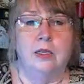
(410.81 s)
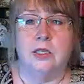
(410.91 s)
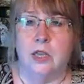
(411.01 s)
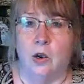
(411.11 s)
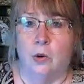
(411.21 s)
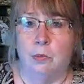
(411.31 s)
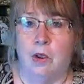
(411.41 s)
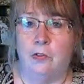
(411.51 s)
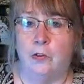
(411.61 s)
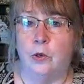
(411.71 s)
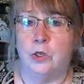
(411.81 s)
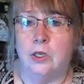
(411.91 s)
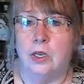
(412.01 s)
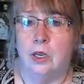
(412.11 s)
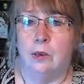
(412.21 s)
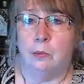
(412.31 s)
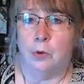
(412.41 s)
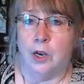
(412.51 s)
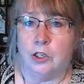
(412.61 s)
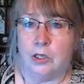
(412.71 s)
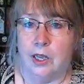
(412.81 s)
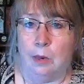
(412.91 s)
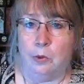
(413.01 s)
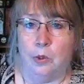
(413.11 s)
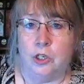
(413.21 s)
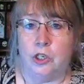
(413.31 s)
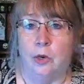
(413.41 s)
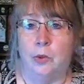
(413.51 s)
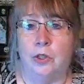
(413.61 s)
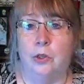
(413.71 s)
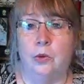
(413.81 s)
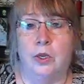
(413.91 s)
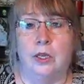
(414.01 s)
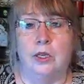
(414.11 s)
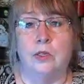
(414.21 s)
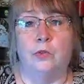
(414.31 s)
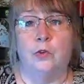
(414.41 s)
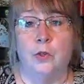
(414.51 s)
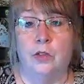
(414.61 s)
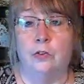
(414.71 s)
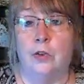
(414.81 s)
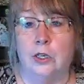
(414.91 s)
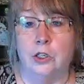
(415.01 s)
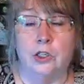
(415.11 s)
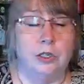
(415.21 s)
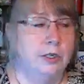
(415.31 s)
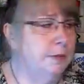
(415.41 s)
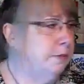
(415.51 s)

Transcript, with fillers: So my first project that I'm going to share with you is fully finished.